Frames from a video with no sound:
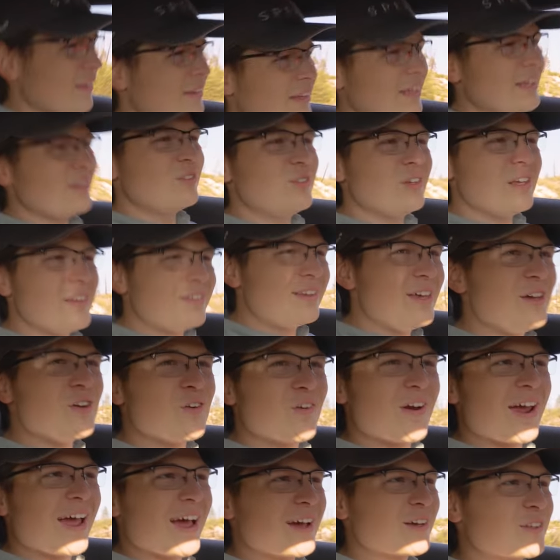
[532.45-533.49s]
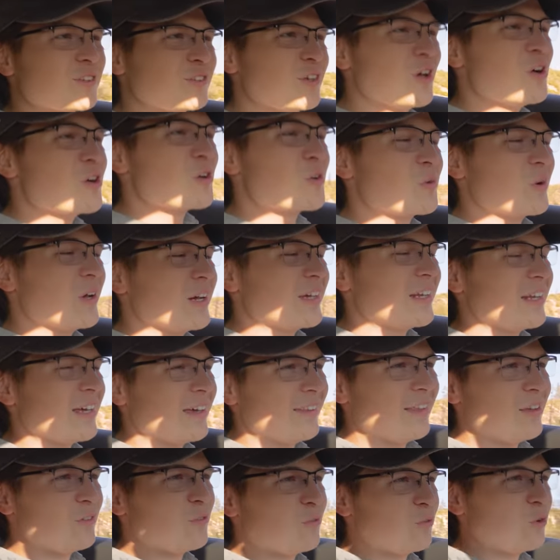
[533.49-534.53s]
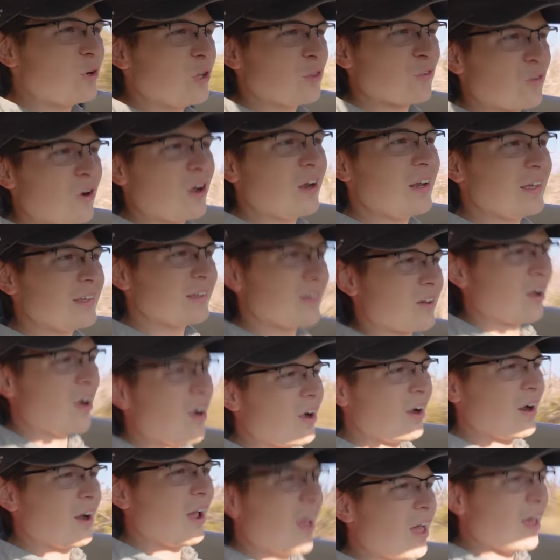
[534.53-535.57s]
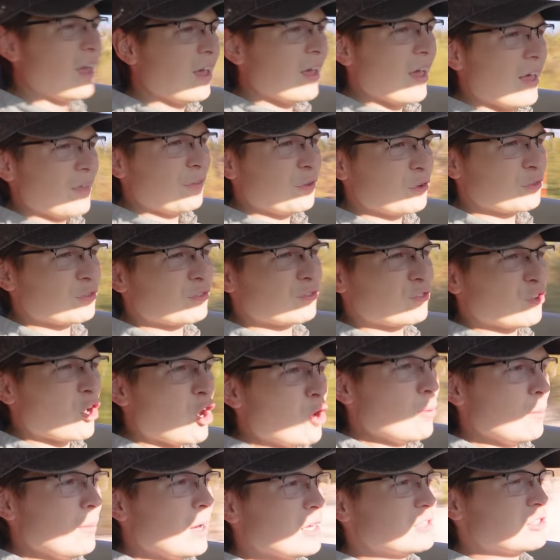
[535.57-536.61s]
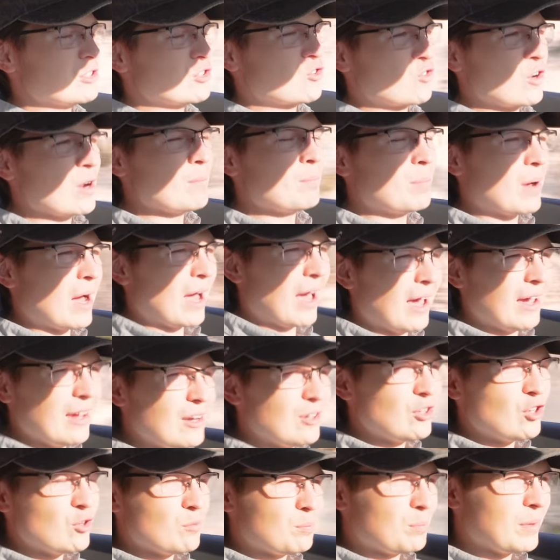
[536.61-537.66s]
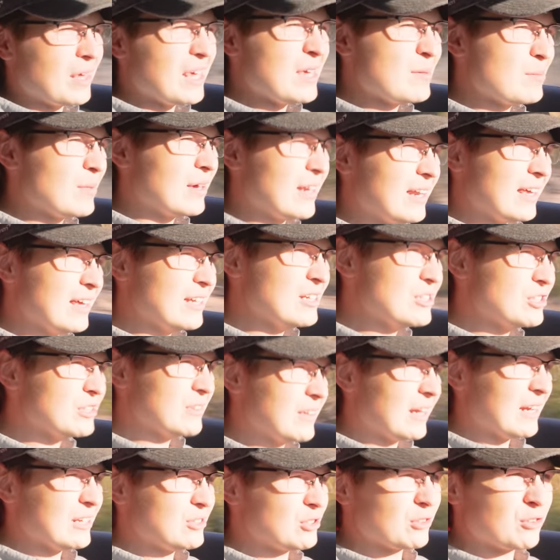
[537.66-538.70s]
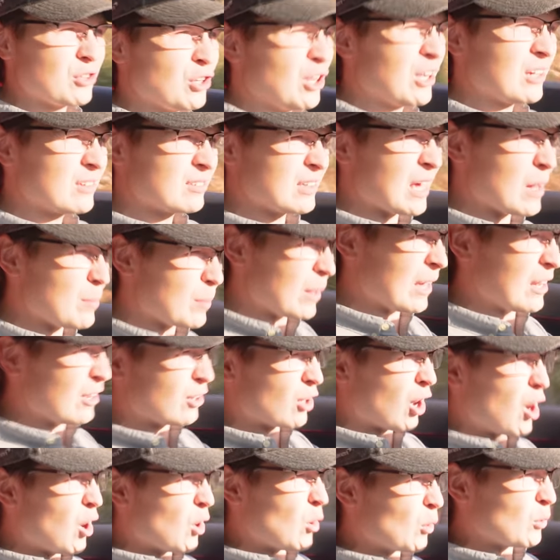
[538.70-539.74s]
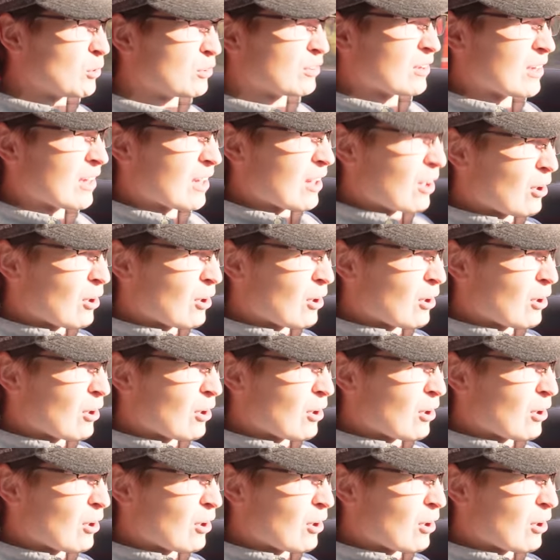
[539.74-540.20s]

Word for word: The D C T reacts so quickly, then full throttling the car. There's so much grip behind you being mid-engine that it just hooks up and goes